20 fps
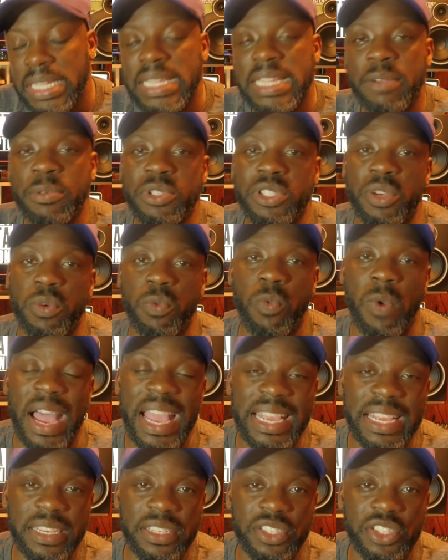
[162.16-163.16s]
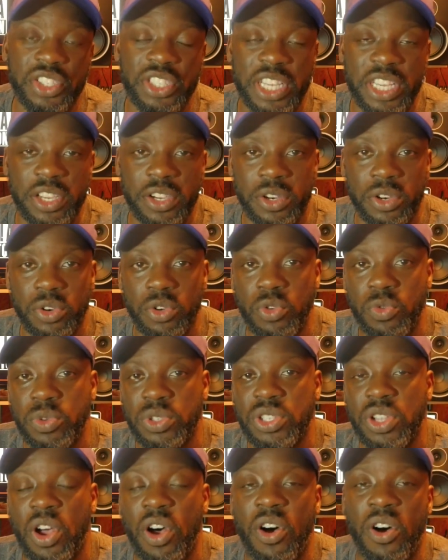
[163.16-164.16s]
There was a white singer who
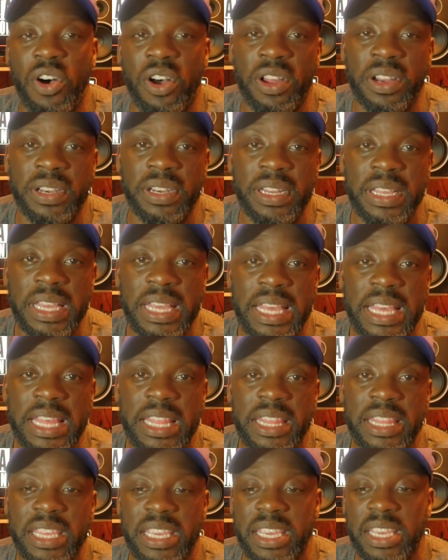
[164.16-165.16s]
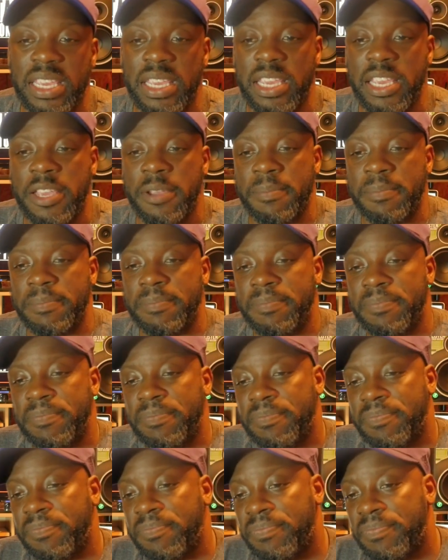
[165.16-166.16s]
was on the
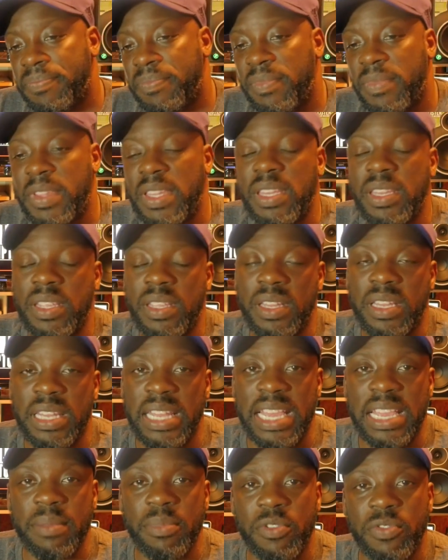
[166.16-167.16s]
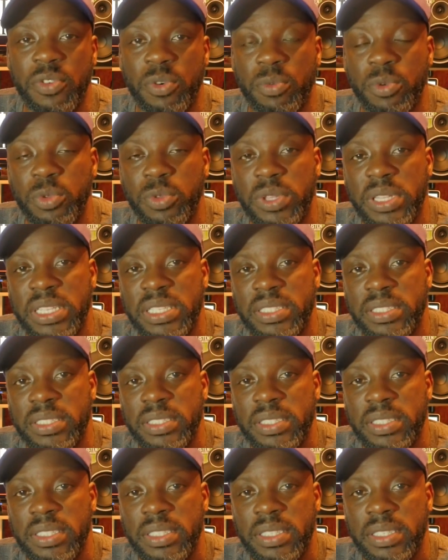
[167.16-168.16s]
label for Ruthless,
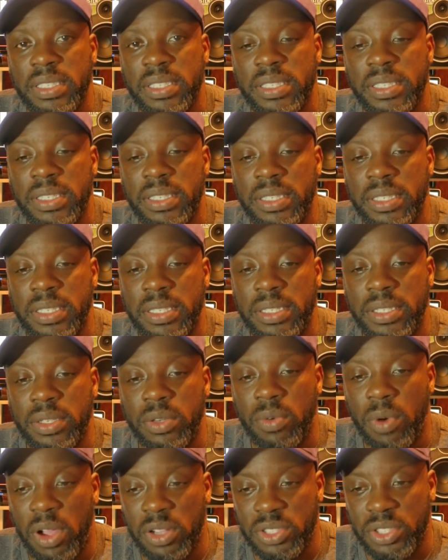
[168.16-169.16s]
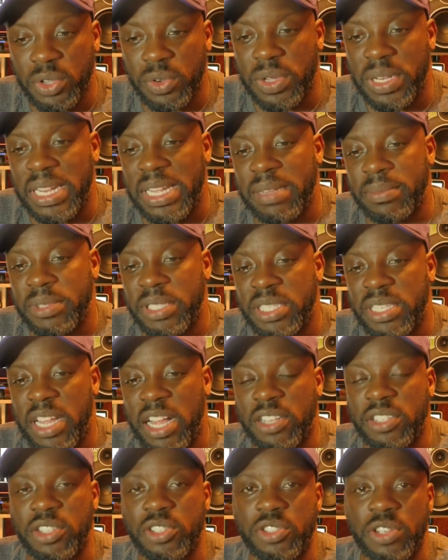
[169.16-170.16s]
who also claims that
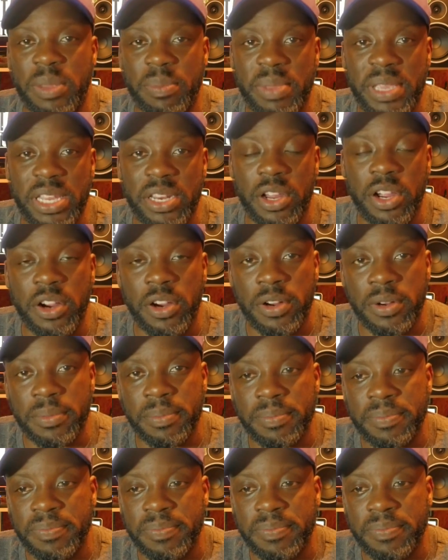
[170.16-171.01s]
Dr. Dre beat her.